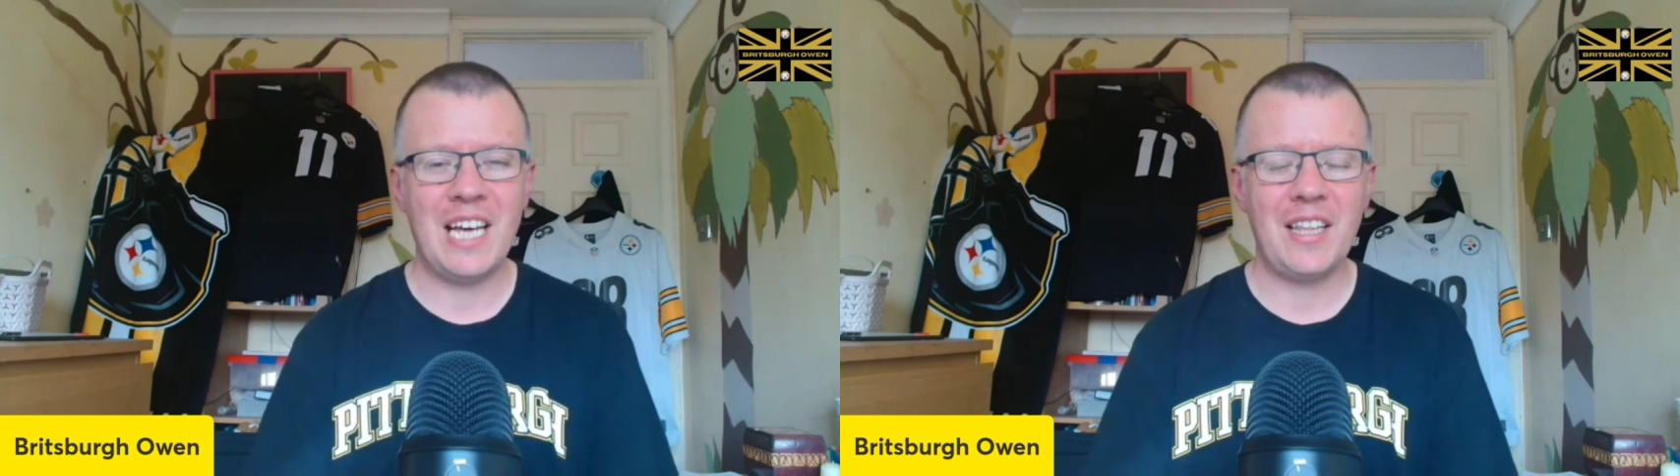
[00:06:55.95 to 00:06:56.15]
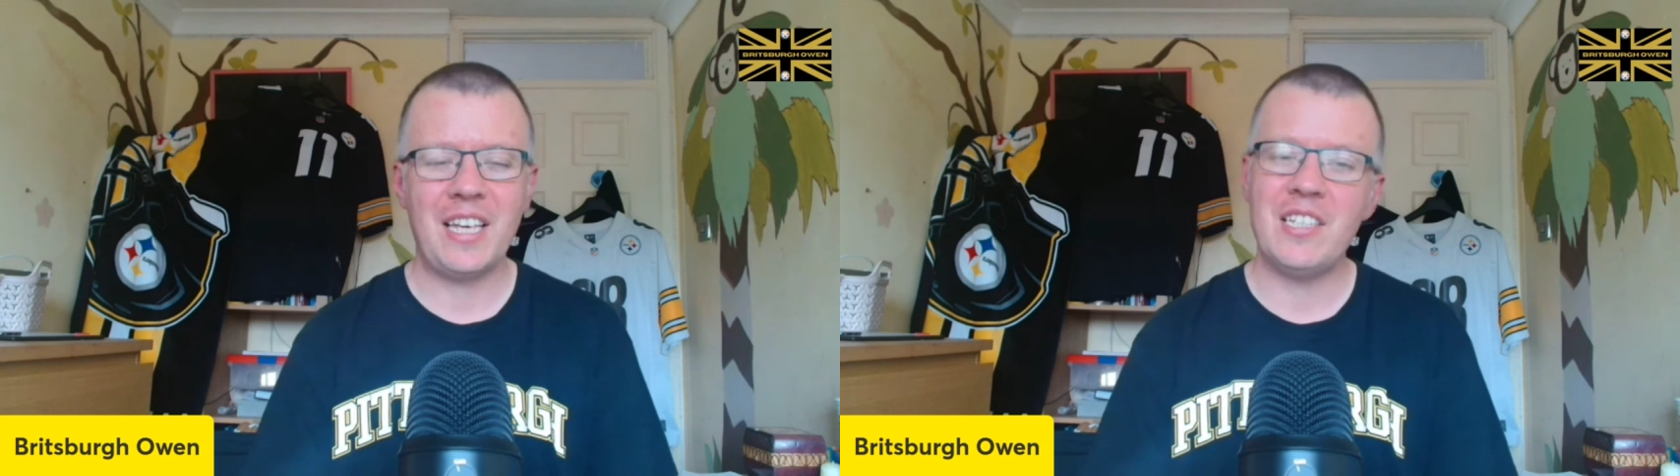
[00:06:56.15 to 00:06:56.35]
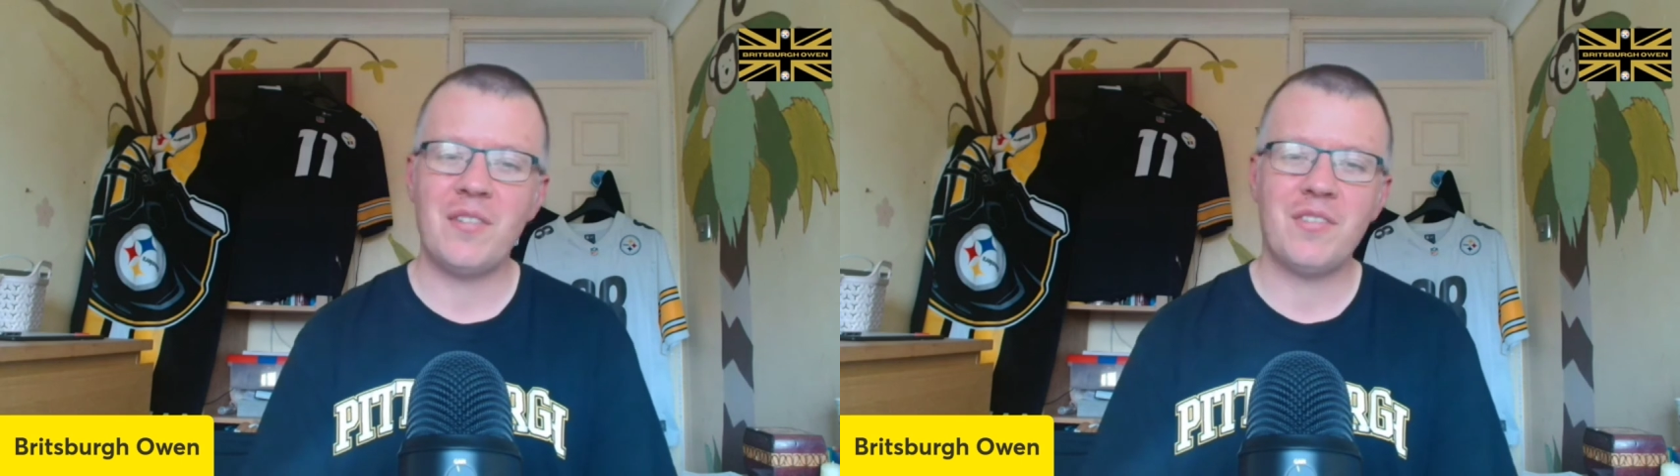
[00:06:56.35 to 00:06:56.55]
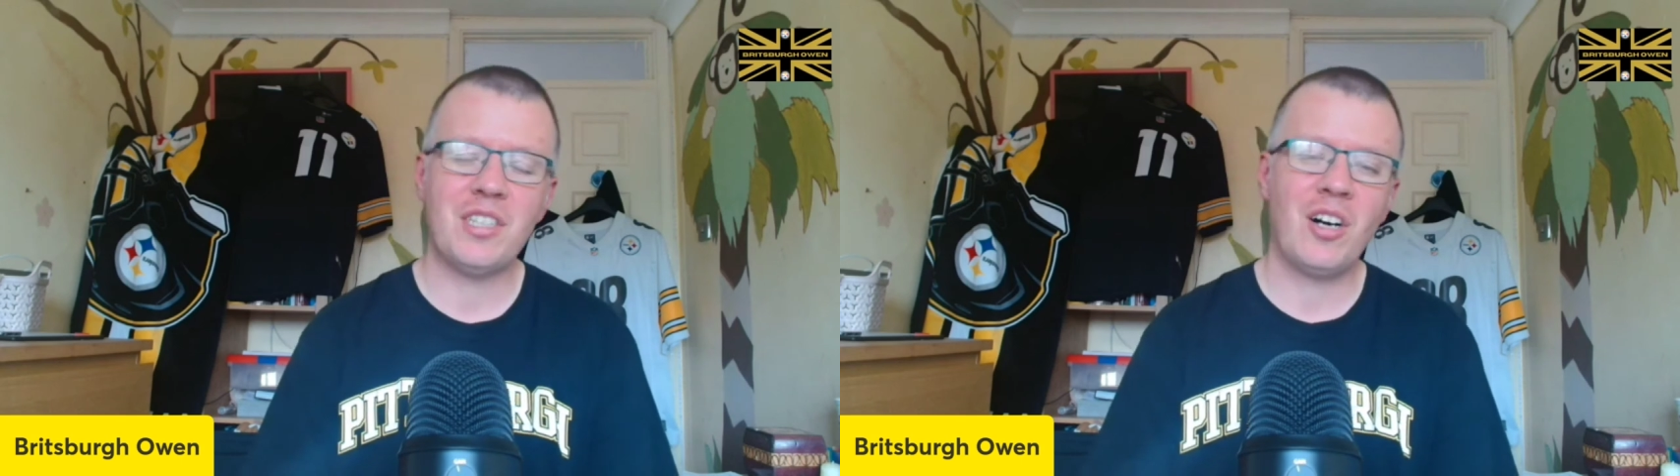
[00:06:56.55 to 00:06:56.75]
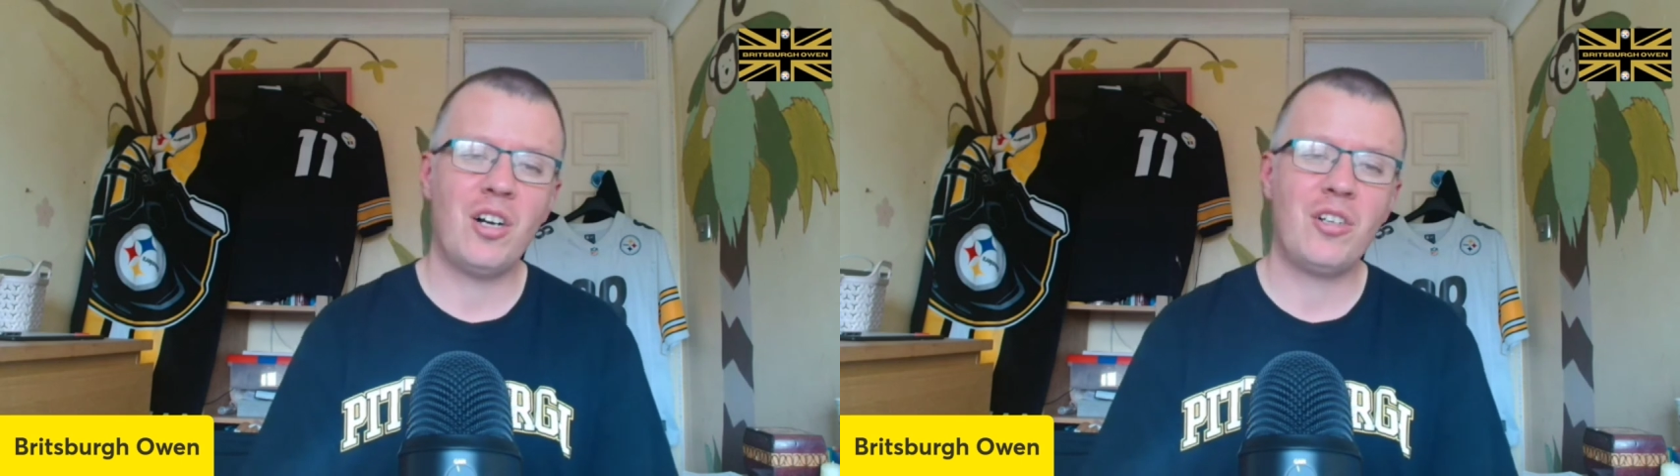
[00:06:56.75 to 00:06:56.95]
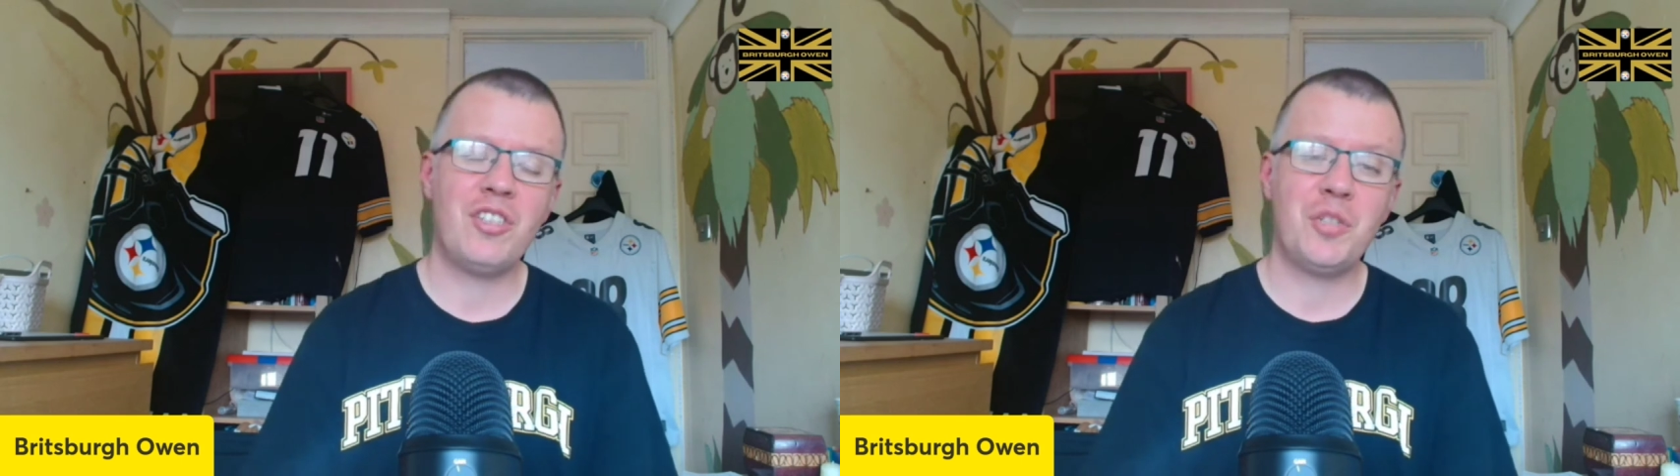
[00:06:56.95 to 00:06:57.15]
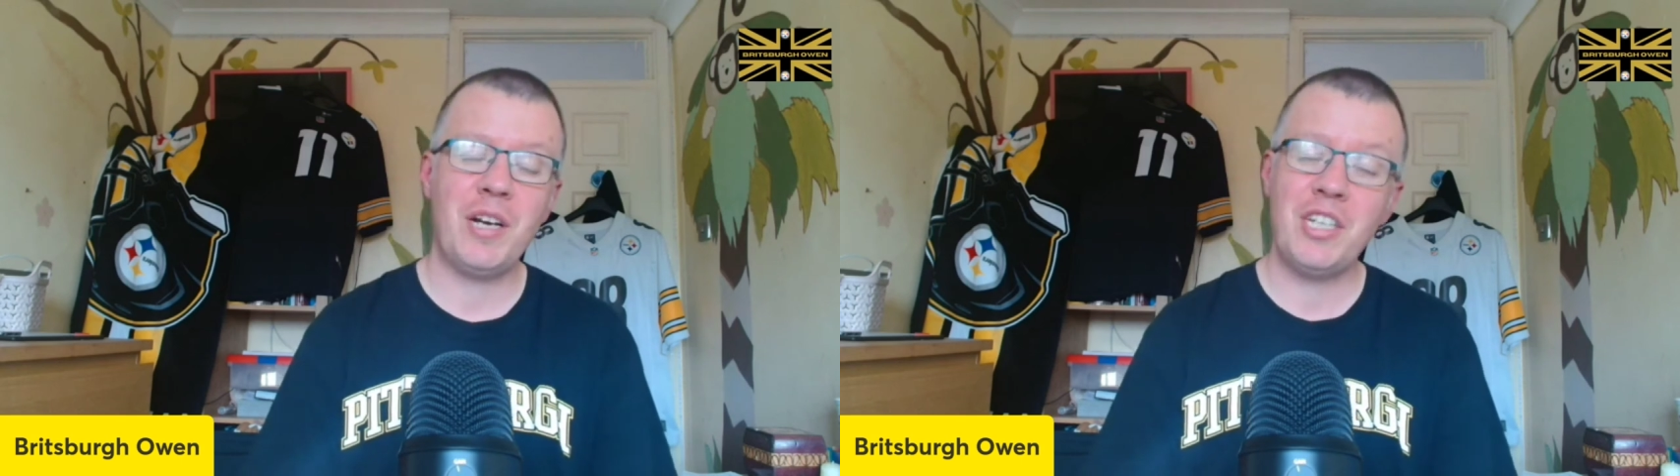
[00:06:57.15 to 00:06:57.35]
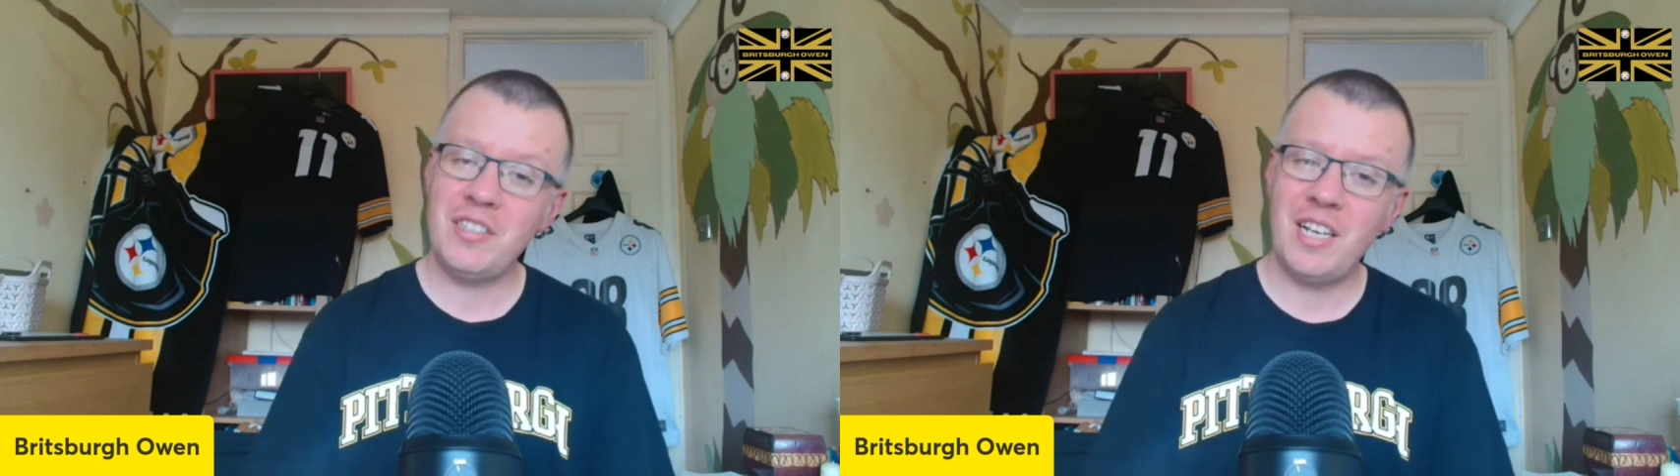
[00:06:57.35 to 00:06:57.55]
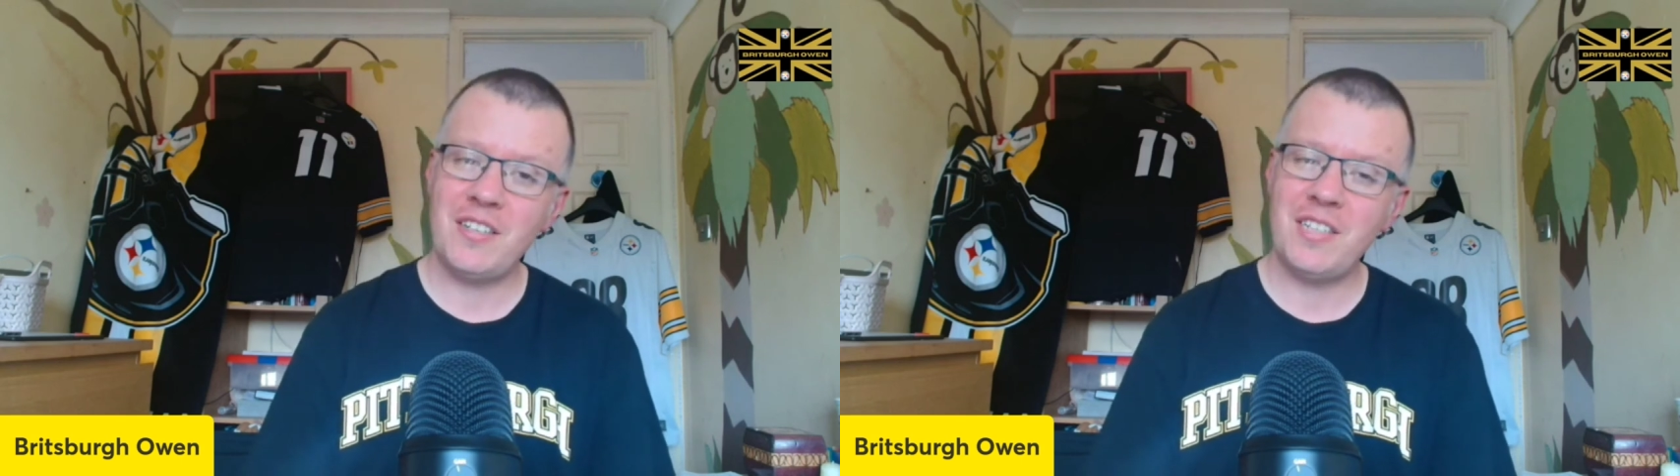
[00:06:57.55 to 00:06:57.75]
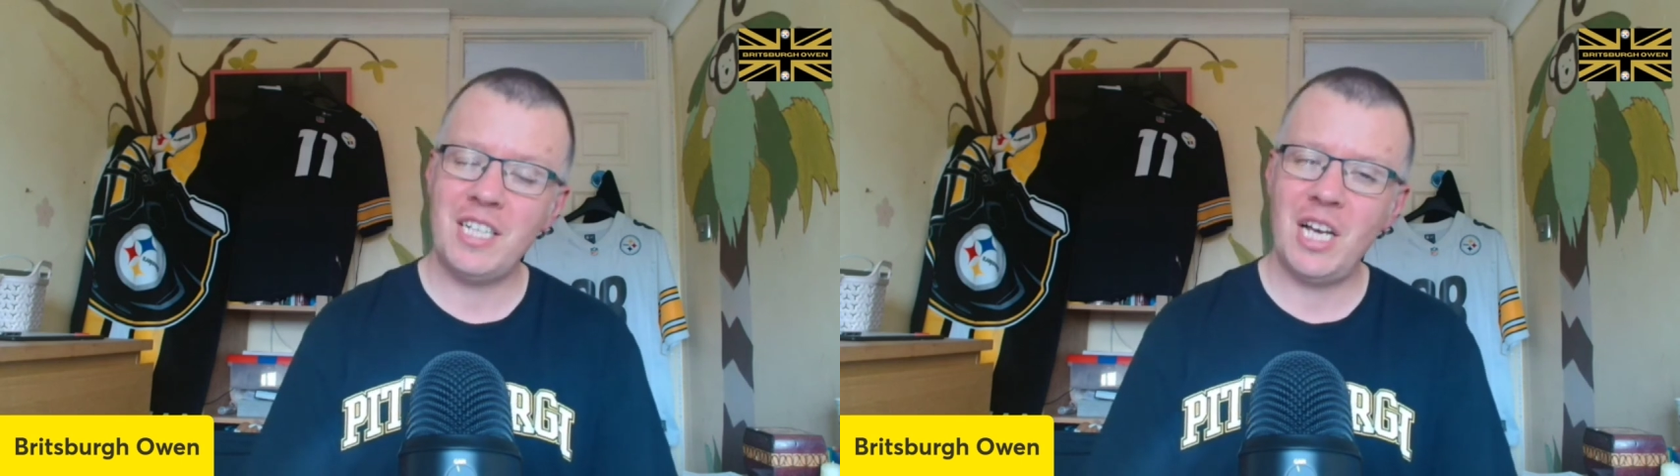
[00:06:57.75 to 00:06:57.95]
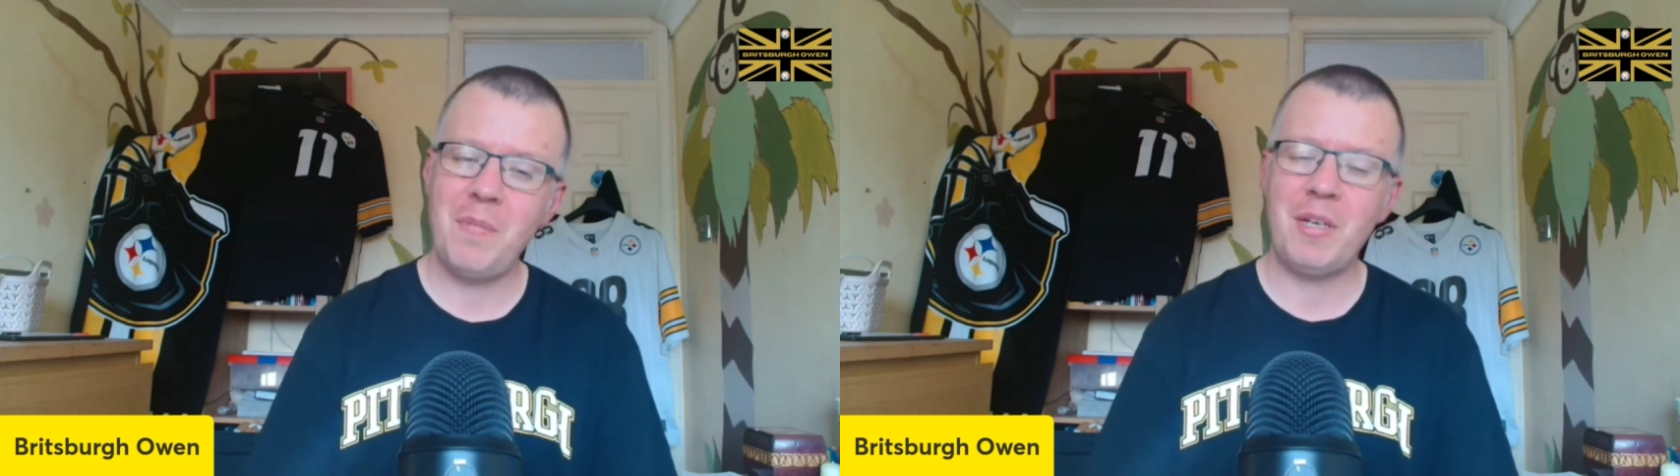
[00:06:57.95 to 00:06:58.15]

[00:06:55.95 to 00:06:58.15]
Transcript: I think he's obviously got a good situation in Tennessee there,